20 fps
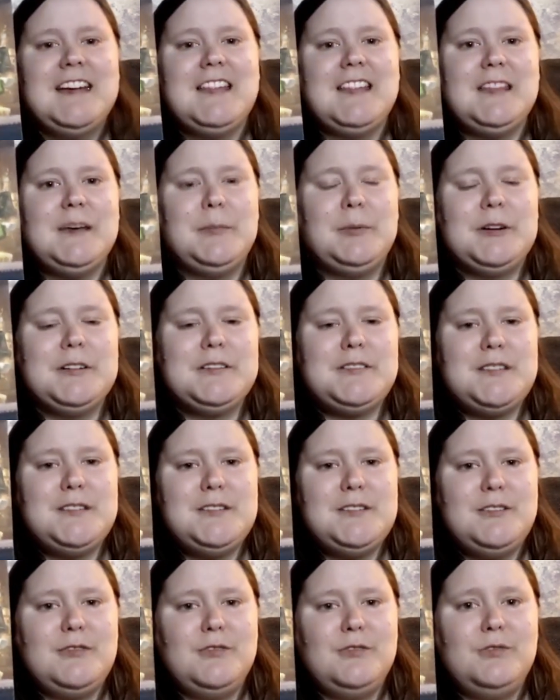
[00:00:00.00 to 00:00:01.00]
The person
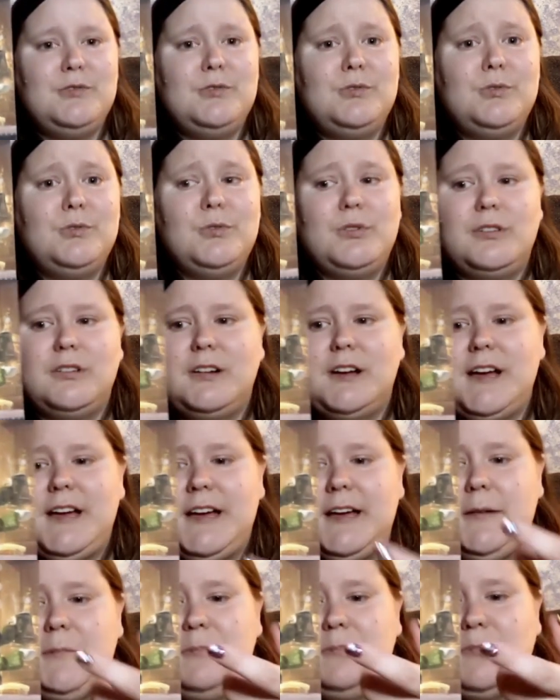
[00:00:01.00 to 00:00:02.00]
who
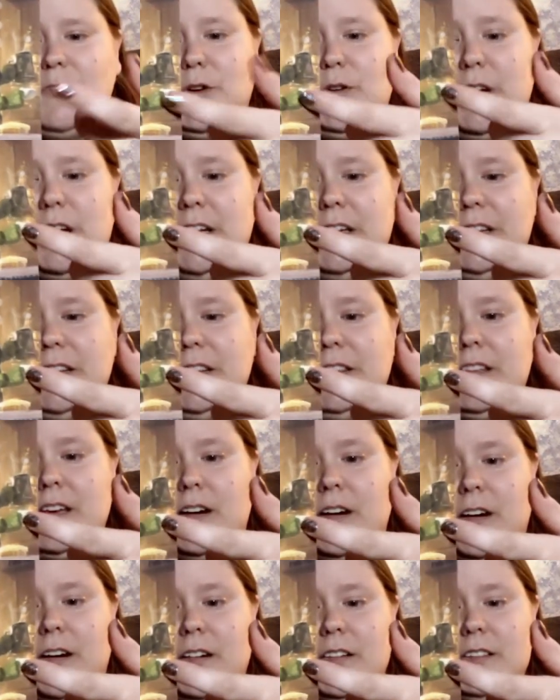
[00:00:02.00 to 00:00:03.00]
created the
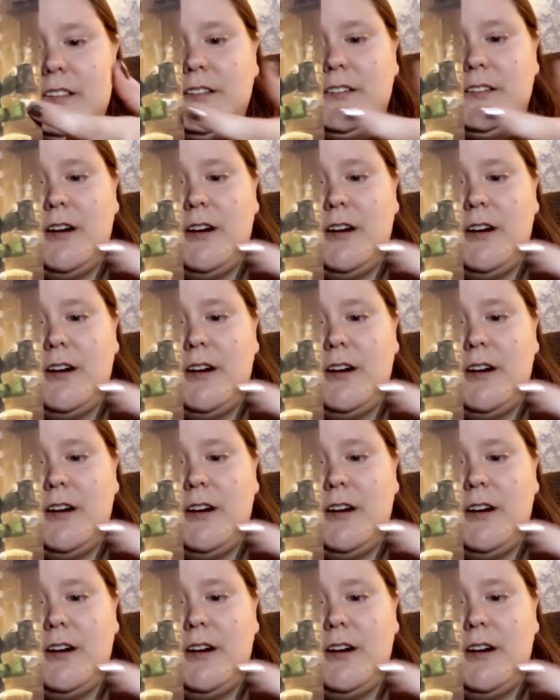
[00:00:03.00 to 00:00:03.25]
art,